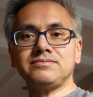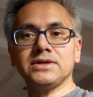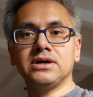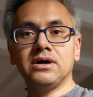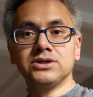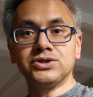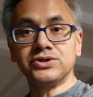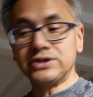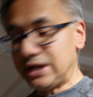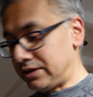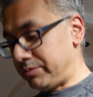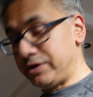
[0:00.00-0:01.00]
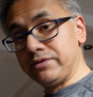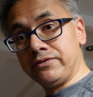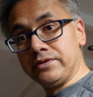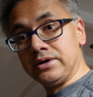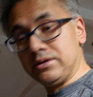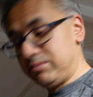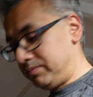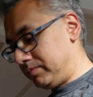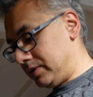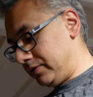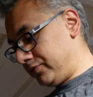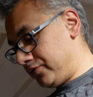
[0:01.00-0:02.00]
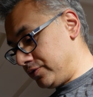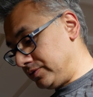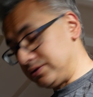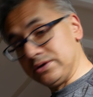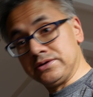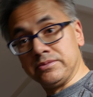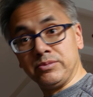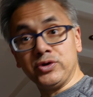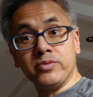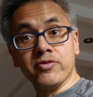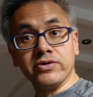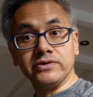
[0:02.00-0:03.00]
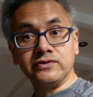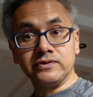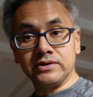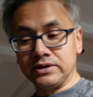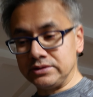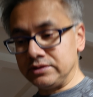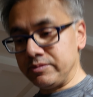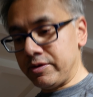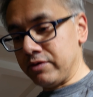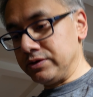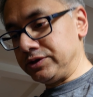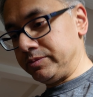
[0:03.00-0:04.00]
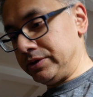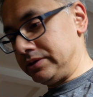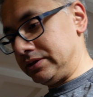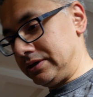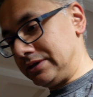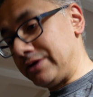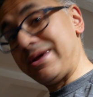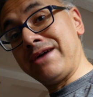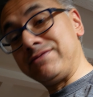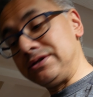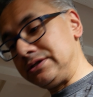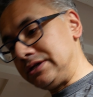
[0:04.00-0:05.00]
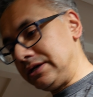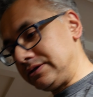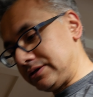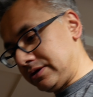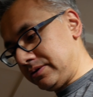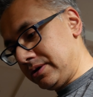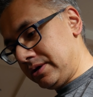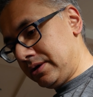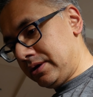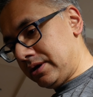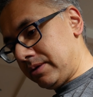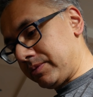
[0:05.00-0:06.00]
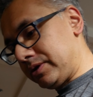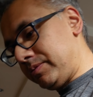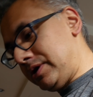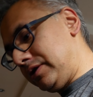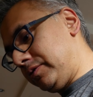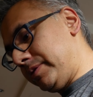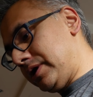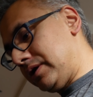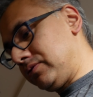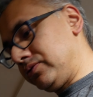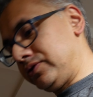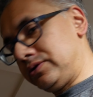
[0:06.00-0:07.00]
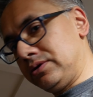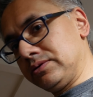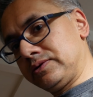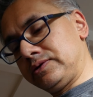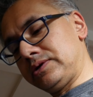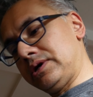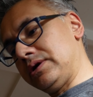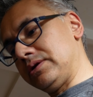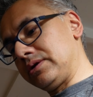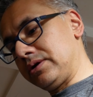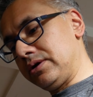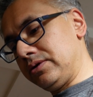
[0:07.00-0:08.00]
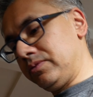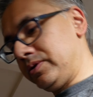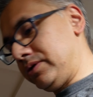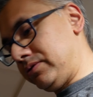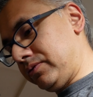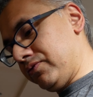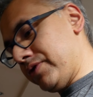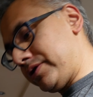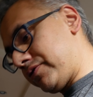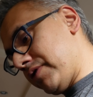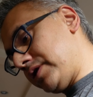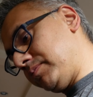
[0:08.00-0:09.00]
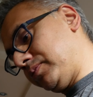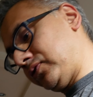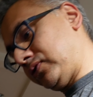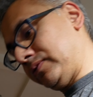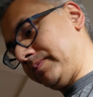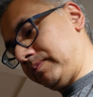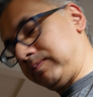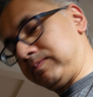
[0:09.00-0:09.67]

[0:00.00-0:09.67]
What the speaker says: I'd usually add a bit of fruit, some blueberries to the porridge, but I don't have any today, so I'm going to be a little bit unorthodox and go with red grapes.